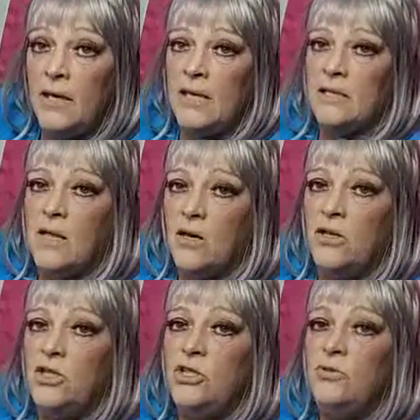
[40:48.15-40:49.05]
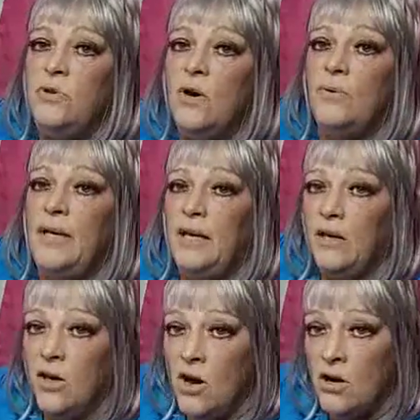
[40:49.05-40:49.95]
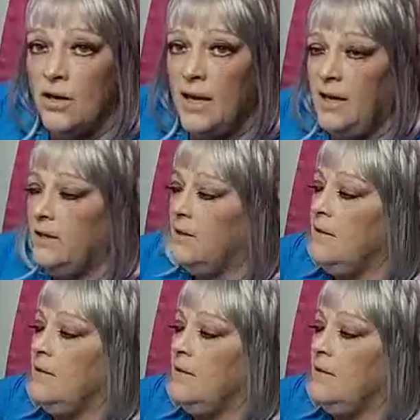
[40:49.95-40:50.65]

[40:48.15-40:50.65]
as long as you don't incarnate